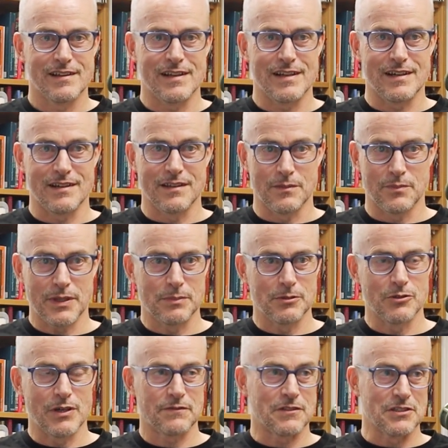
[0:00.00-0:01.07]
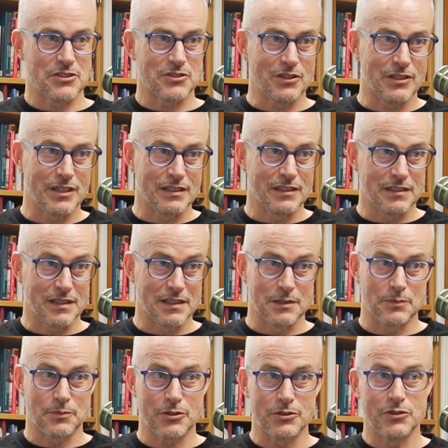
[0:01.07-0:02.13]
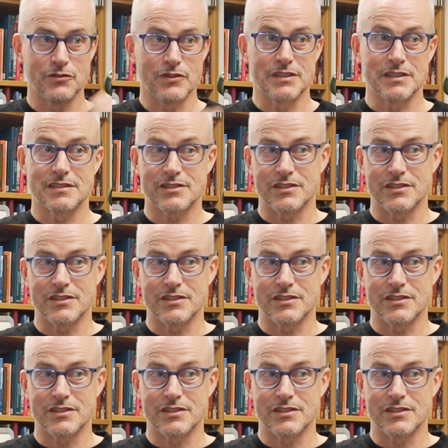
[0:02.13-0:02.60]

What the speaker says: The people who have to sign it and approve it.